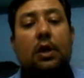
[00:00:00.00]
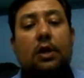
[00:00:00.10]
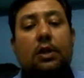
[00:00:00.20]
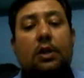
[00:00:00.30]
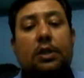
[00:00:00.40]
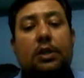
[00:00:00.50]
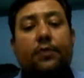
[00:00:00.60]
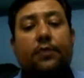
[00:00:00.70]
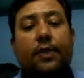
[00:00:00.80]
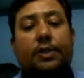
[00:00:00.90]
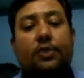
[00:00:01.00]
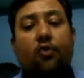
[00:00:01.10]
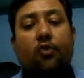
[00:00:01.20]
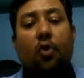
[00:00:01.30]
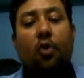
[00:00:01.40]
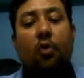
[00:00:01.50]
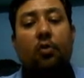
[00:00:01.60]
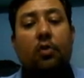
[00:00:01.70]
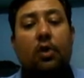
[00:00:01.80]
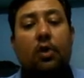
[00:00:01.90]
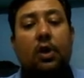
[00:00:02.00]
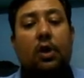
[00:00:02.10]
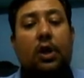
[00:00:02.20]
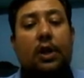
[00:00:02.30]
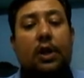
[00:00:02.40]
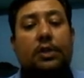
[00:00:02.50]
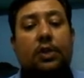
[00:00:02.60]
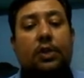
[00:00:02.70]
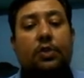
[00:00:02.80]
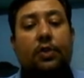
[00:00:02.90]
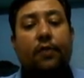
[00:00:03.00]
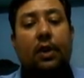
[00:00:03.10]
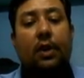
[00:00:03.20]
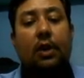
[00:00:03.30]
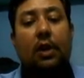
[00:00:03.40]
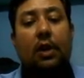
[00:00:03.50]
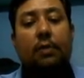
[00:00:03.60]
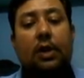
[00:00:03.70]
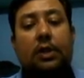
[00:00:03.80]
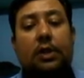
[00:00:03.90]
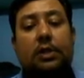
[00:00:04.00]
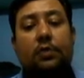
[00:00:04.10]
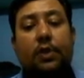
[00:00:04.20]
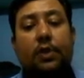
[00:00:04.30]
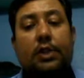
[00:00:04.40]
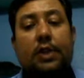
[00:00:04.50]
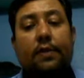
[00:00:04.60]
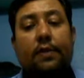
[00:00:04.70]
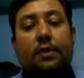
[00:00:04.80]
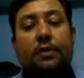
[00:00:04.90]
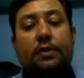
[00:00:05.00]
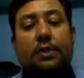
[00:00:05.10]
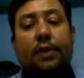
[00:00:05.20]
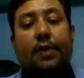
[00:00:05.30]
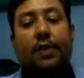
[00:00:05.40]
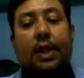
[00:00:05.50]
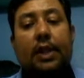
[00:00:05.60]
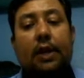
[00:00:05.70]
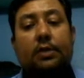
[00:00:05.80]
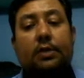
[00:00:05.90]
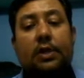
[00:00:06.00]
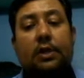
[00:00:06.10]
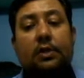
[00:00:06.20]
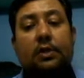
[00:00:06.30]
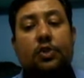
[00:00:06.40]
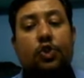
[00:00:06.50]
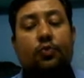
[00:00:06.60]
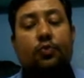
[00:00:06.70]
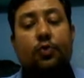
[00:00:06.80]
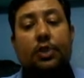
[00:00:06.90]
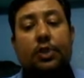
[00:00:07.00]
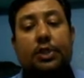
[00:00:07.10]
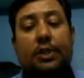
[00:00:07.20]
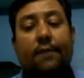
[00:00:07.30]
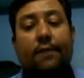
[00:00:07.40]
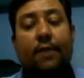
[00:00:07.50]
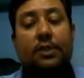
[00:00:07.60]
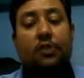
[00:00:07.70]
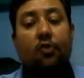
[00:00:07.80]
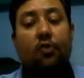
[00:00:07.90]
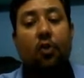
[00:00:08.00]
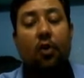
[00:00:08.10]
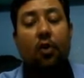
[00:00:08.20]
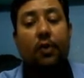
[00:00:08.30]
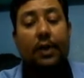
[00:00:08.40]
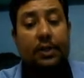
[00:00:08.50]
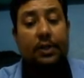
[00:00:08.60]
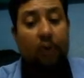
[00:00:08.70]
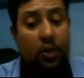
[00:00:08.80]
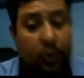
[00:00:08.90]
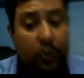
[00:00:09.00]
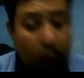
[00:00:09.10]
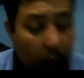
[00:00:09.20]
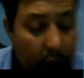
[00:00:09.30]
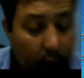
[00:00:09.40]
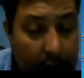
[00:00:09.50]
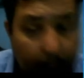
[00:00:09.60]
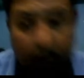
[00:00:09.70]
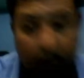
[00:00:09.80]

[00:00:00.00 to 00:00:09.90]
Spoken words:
this is first row, E001, Kabir's 27, 17,000 Jodhpur. This is a first row, or it is also called tuple.